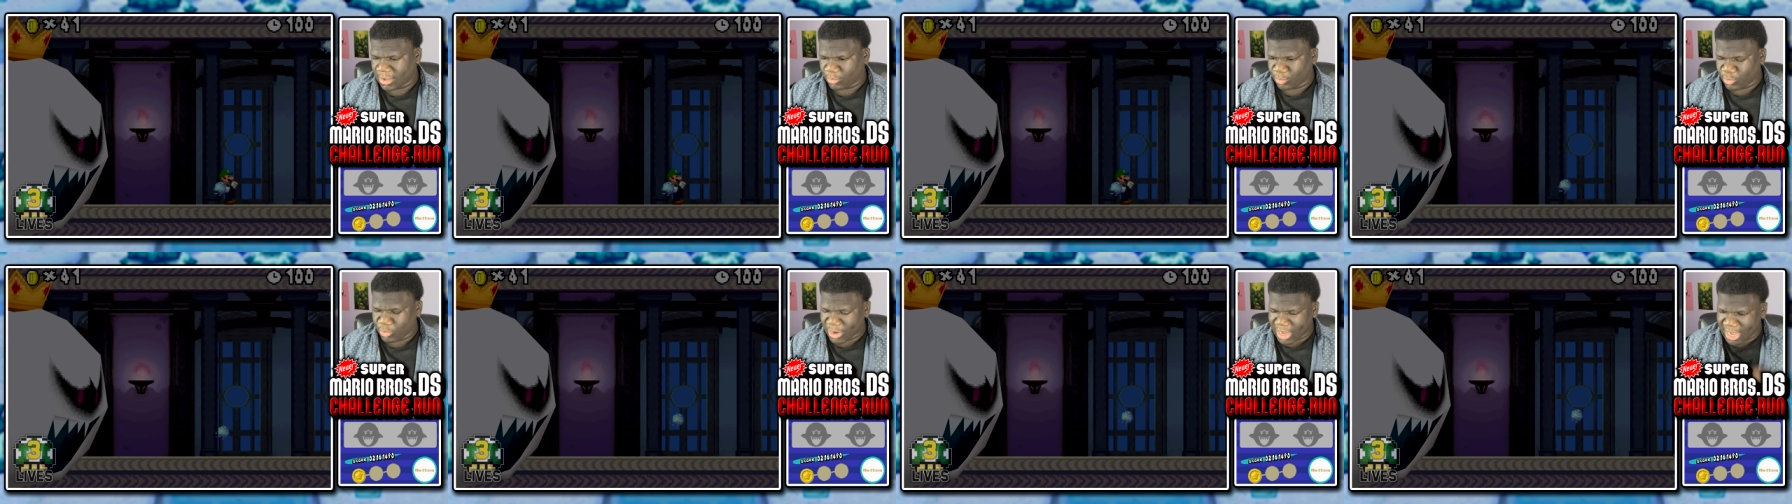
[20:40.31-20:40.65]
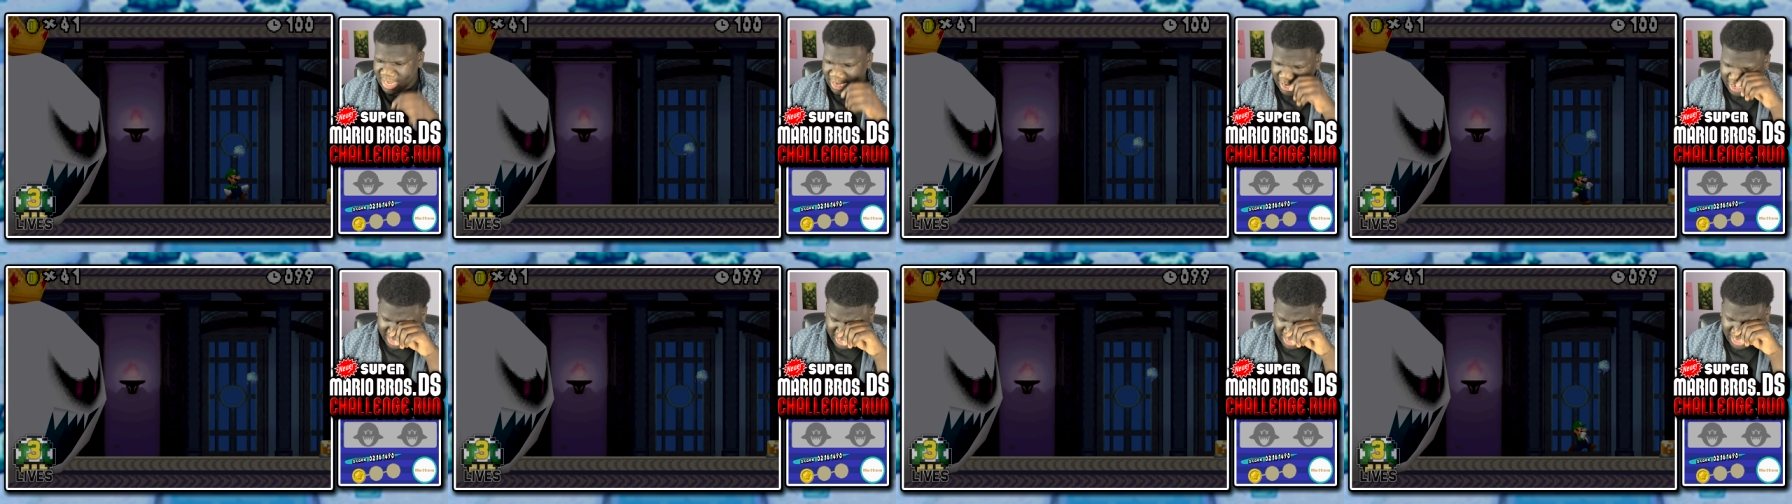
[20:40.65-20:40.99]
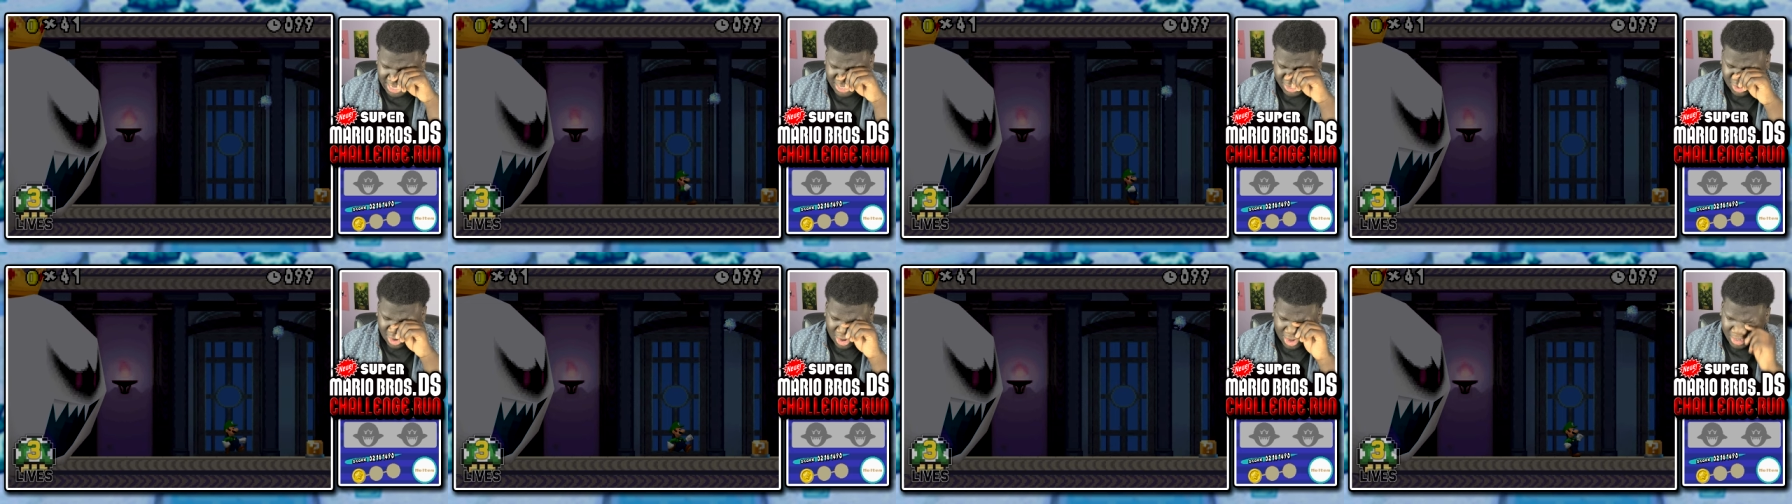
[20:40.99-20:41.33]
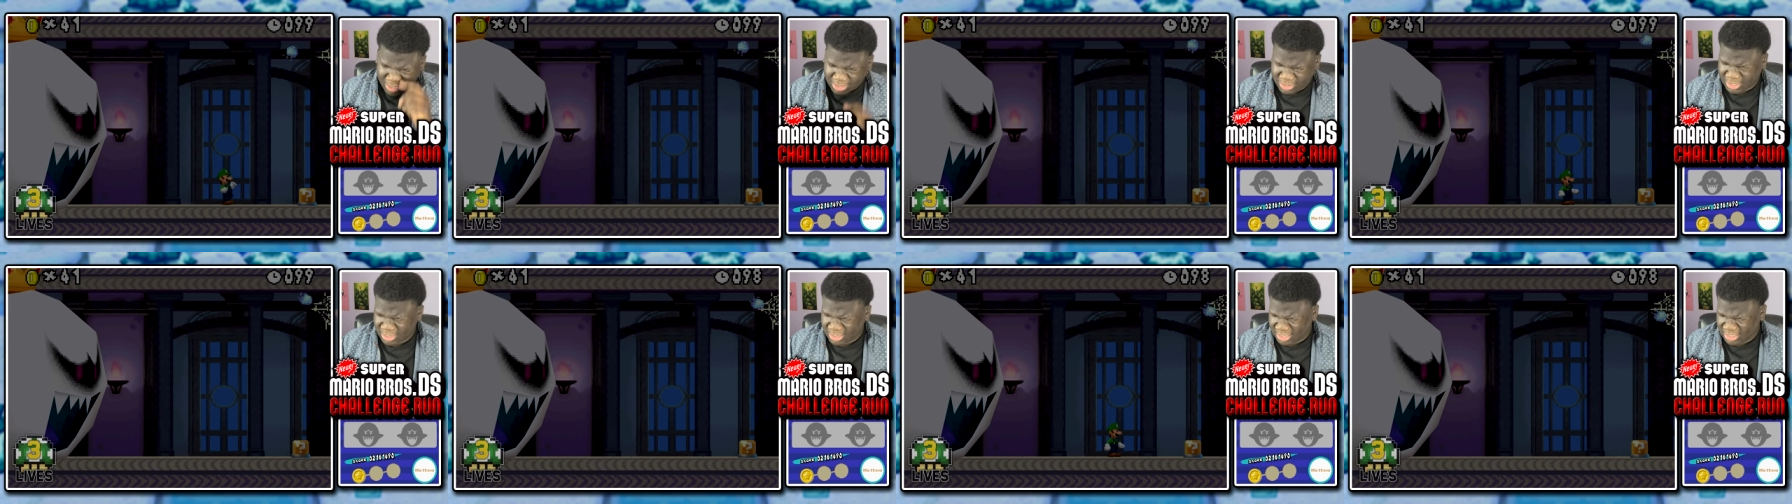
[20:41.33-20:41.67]
We're getting hit
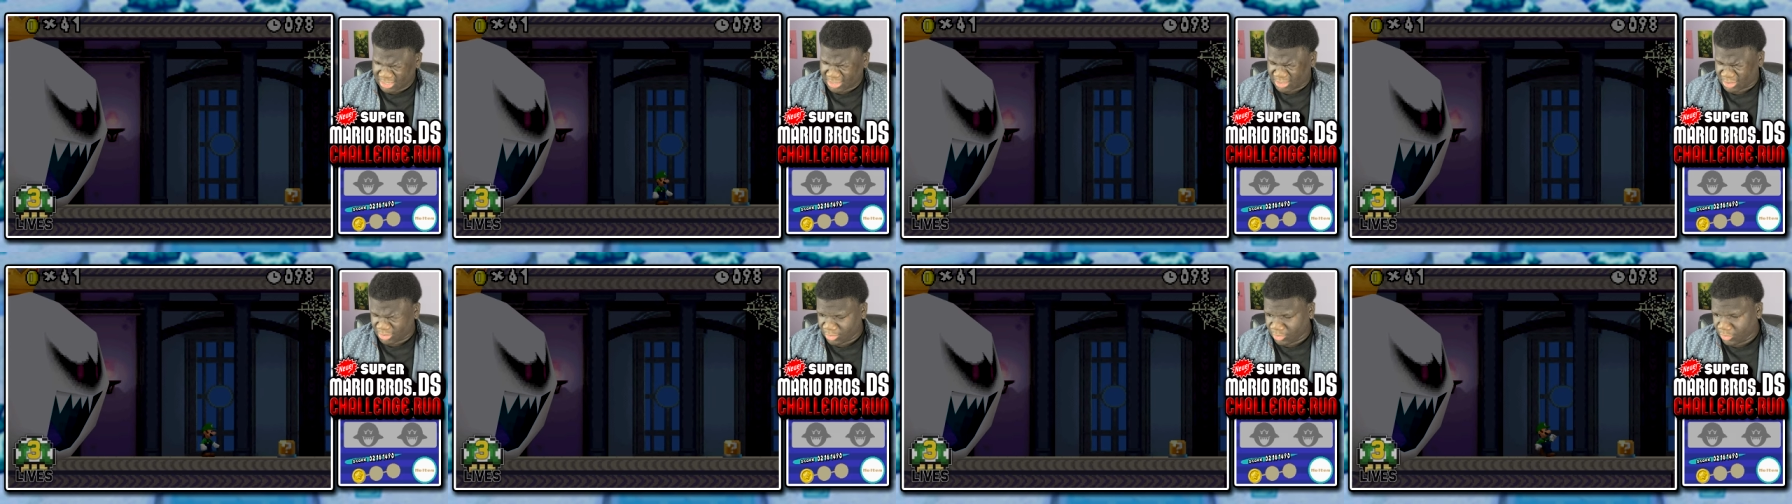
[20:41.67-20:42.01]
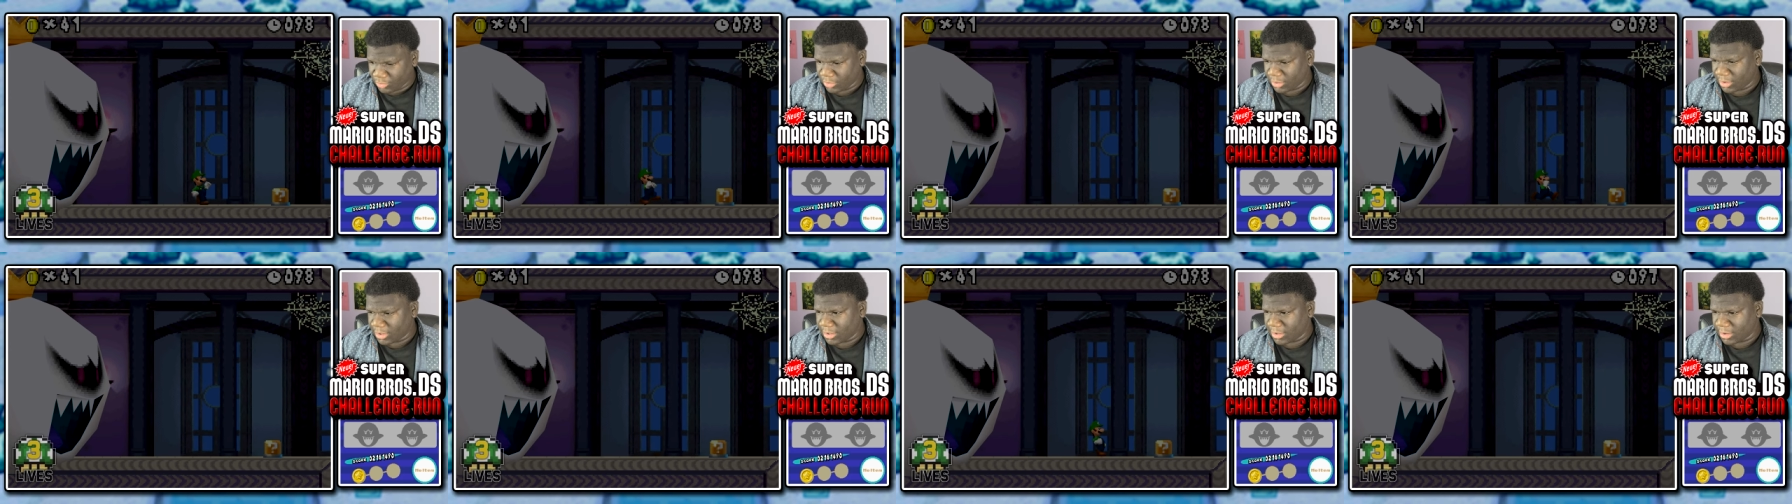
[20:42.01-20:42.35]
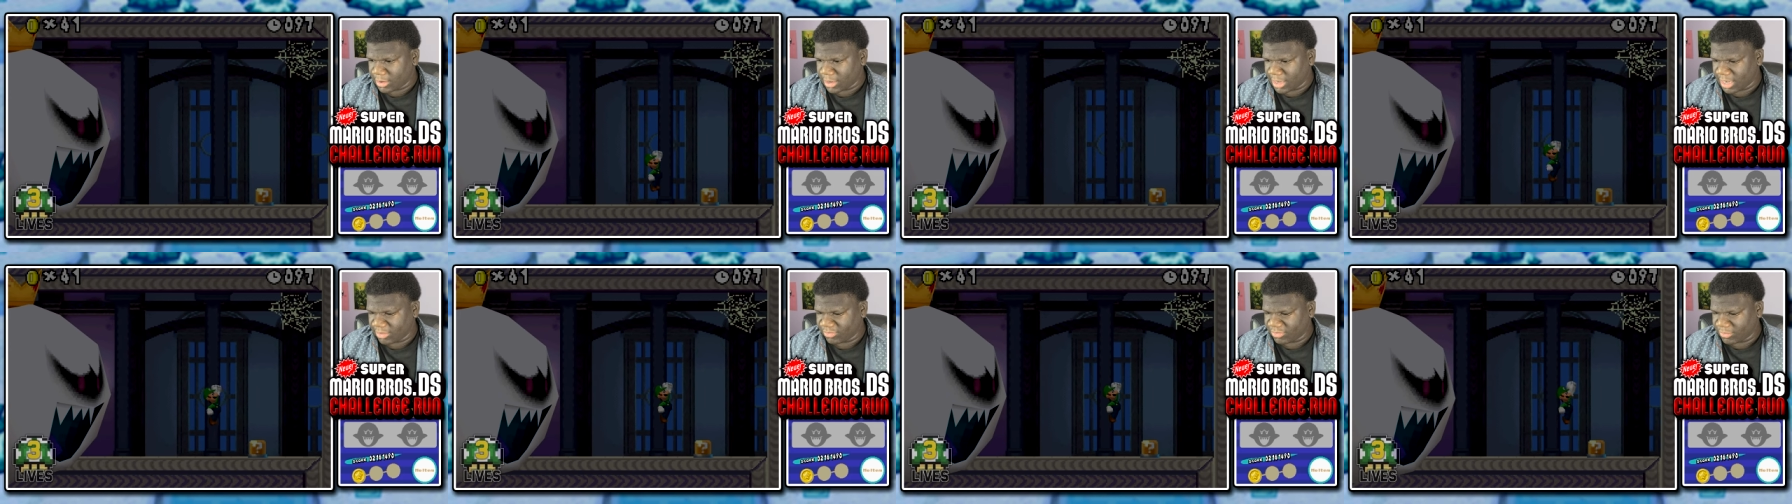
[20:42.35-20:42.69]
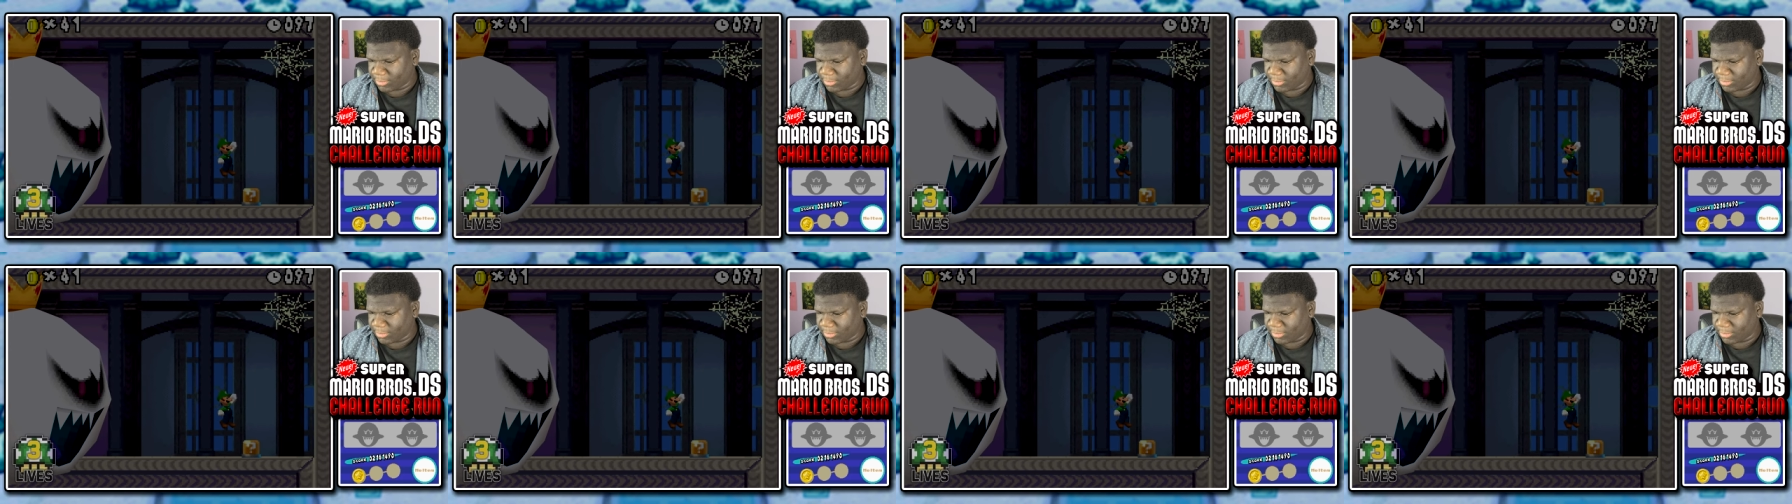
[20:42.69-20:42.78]
constantly, too? Hit the